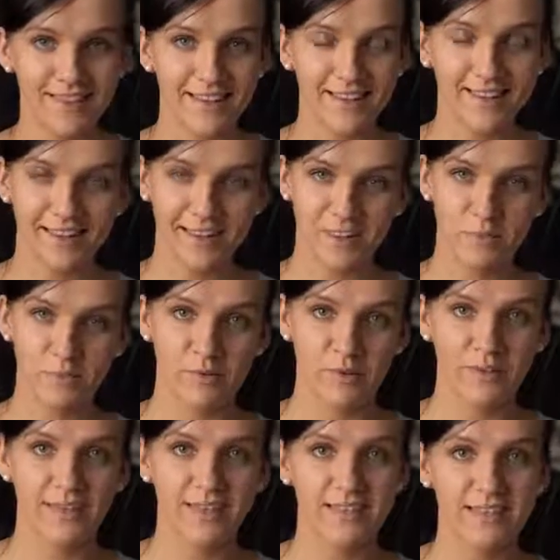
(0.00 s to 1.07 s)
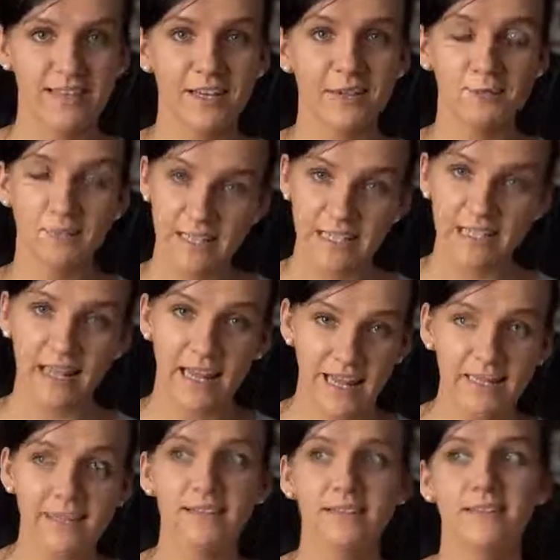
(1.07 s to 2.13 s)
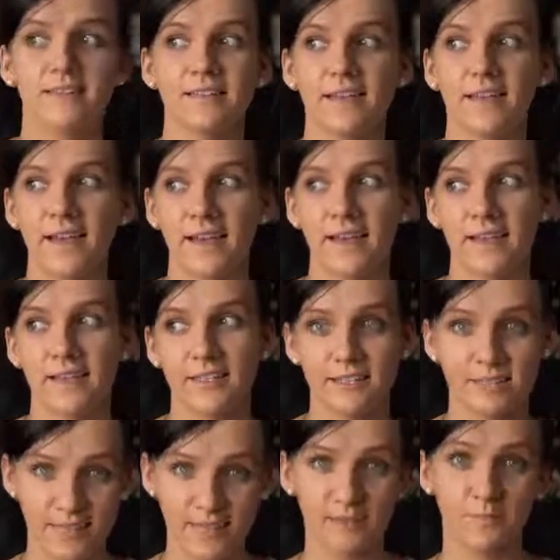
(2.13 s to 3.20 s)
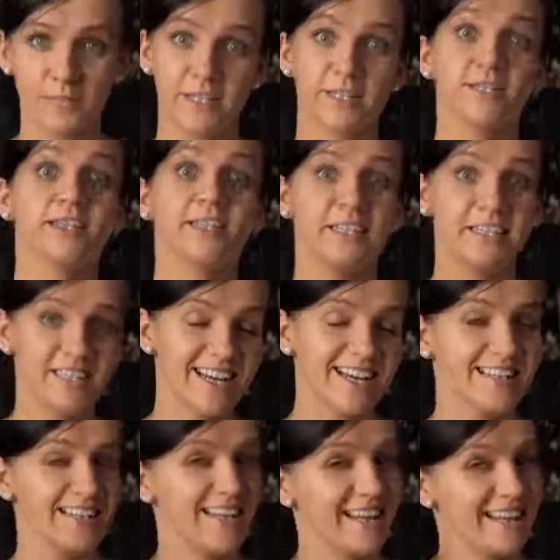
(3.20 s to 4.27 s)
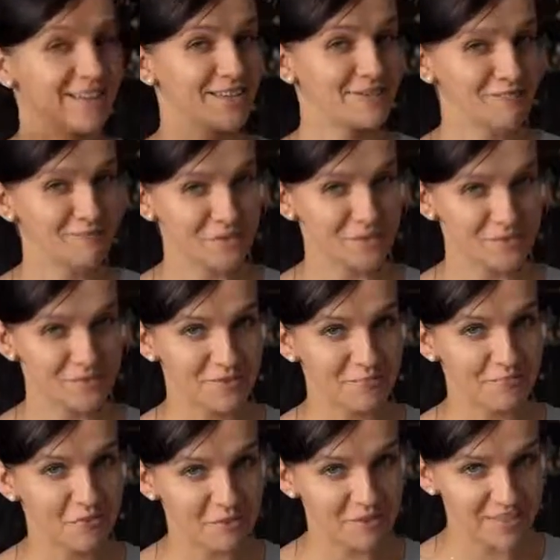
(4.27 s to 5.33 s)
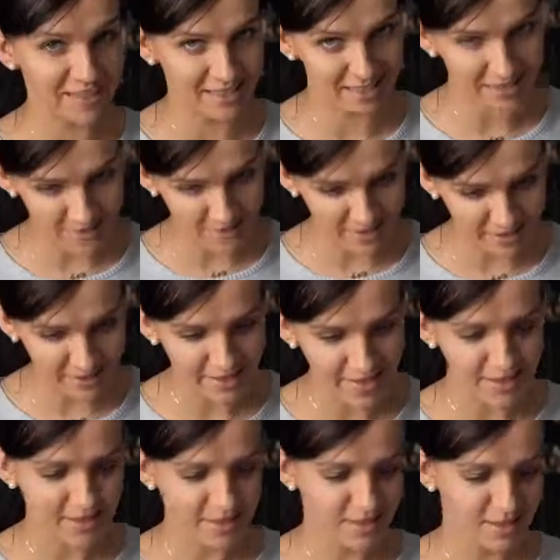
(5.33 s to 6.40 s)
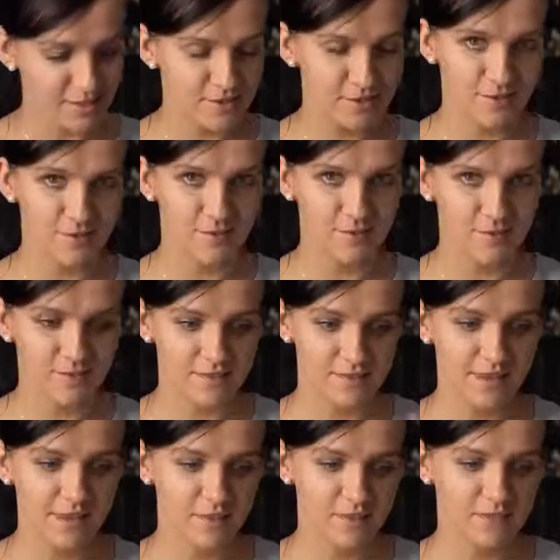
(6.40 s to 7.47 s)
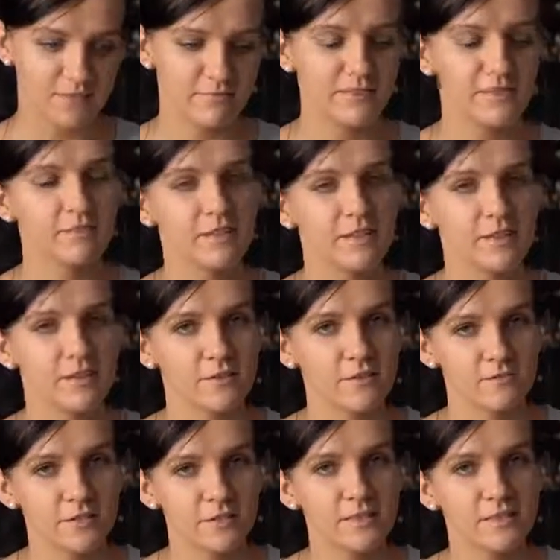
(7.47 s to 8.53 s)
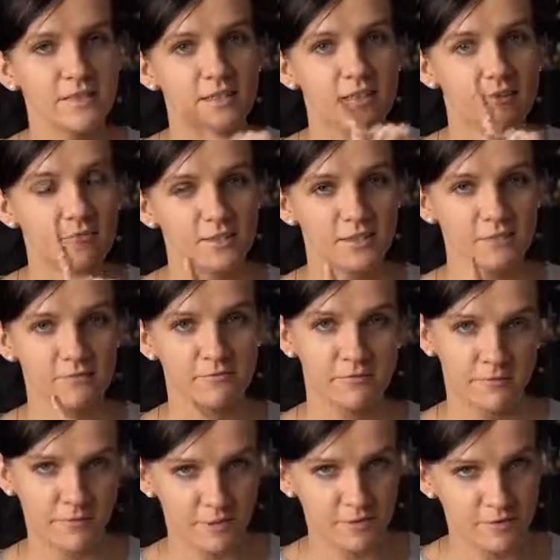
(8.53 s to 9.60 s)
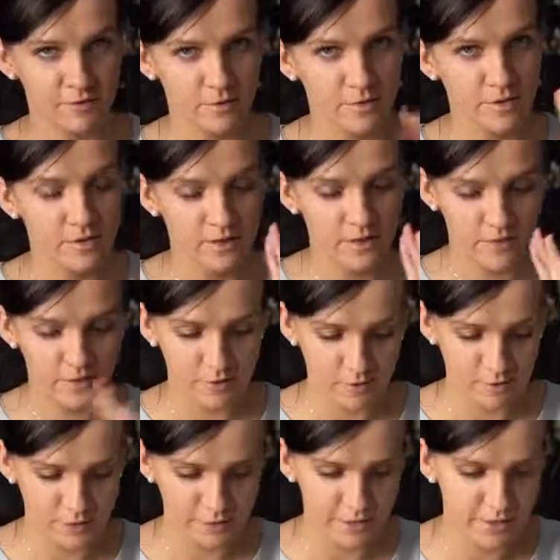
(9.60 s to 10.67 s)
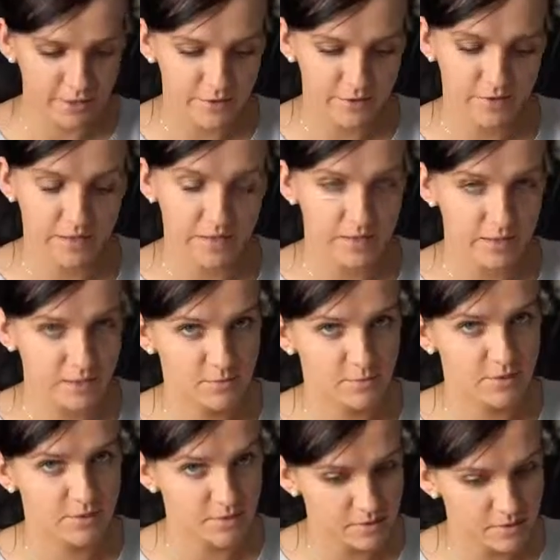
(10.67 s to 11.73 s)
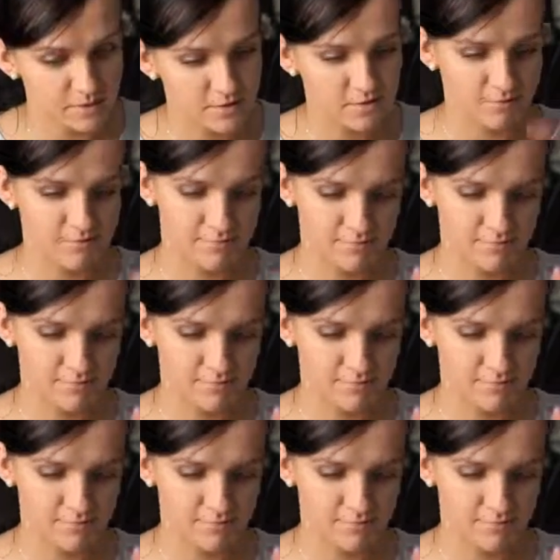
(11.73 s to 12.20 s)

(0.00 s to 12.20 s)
another product I really like, and it's not made in China like most of the products out there. So that was a very convincing reason for me to start using this, because